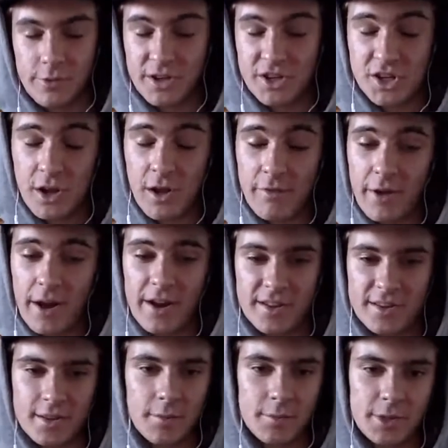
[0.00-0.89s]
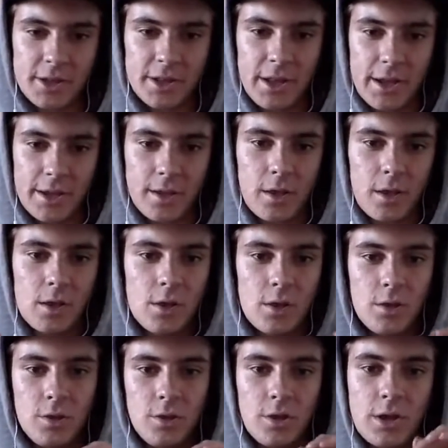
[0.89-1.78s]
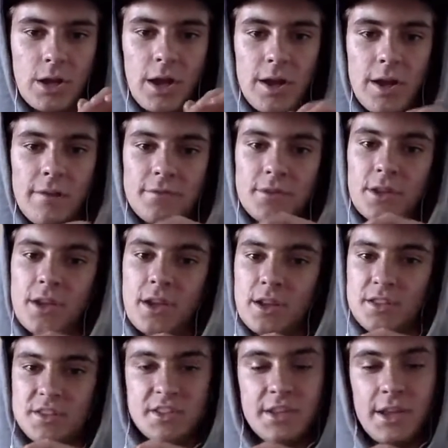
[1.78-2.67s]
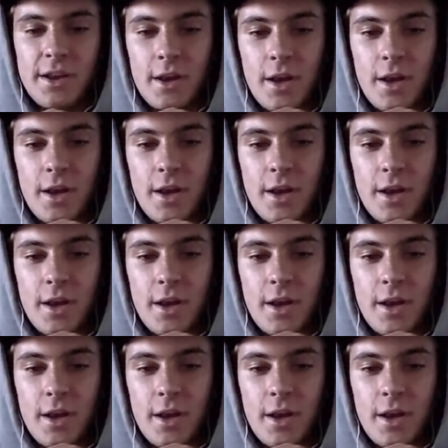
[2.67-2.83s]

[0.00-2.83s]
shove out of something, like you kind of have to get set